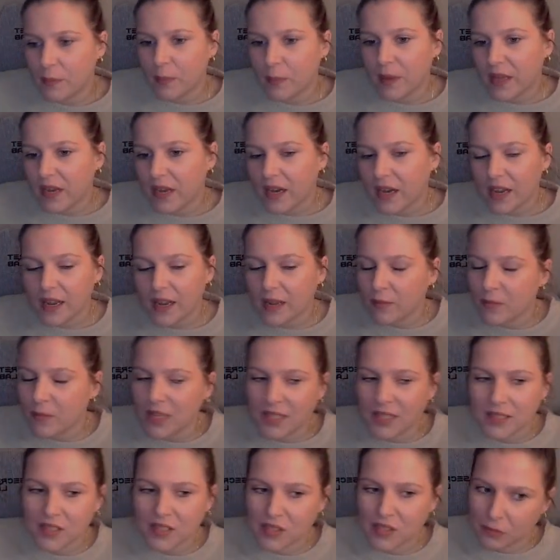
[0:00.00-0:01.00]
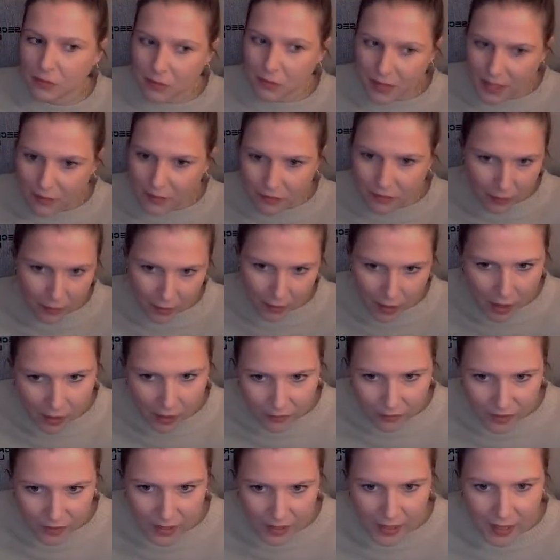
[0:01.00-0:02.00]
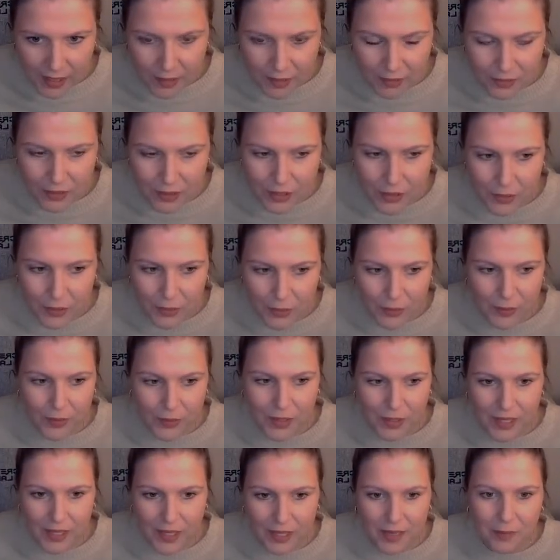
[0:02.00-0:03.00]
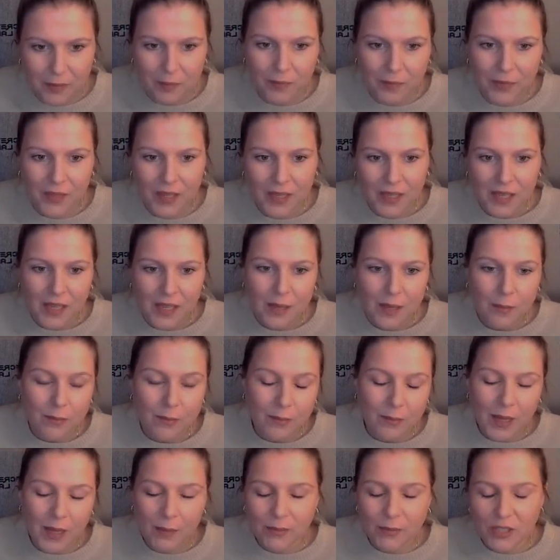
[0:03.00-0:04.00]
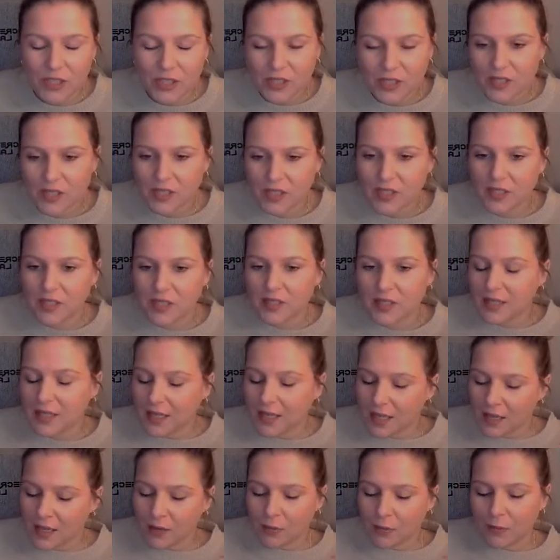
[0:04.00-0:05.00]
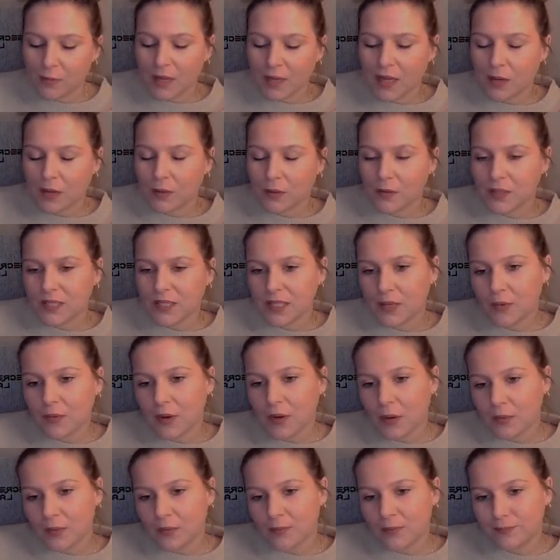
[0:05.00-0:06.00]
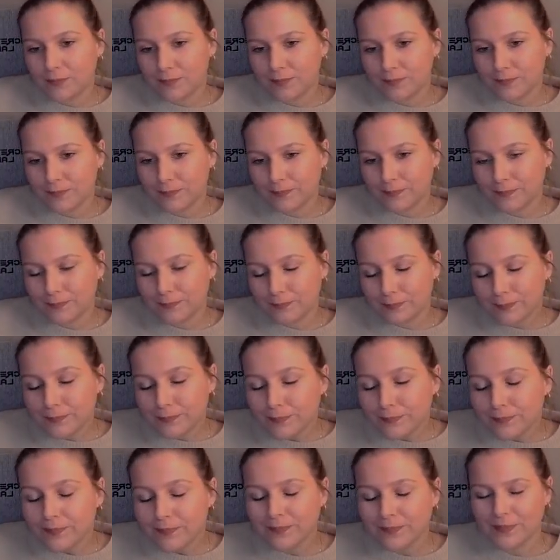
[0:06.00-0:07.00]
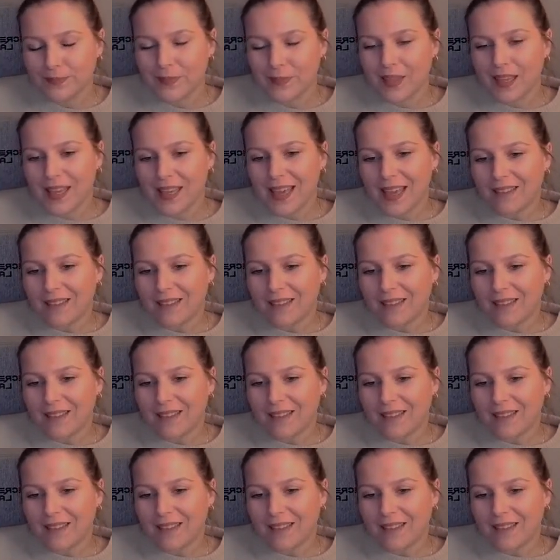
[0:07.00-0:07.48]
But I mean, it's too late for coffee now, so I'm just sticking with my Coke Zero. Yeah.